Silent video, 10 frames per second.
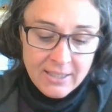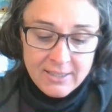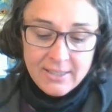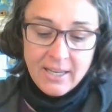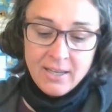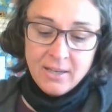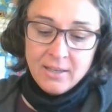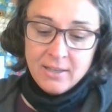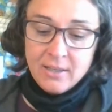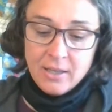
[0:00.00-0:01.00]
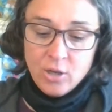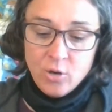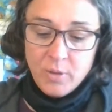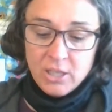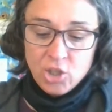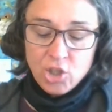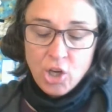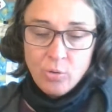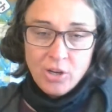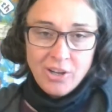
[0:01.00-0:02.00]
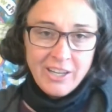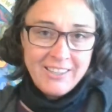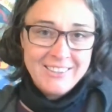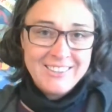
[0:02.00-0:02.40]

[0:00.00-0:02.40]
He said. I hope they choke on it.